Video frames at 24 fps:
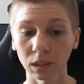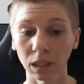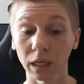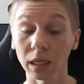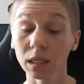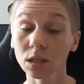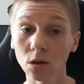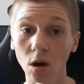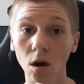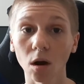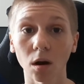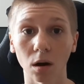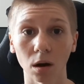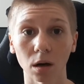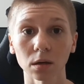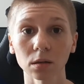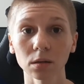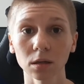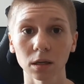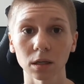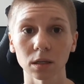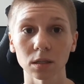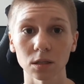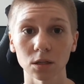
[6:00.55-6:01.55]
it's hard
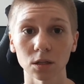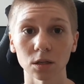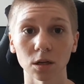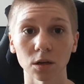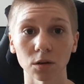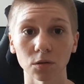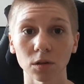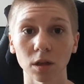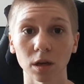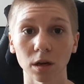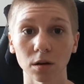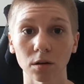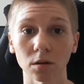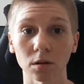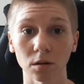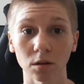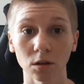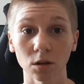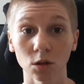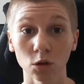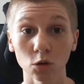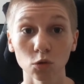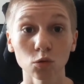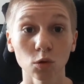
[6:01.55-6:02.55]
because,
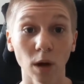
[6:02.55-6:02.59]
you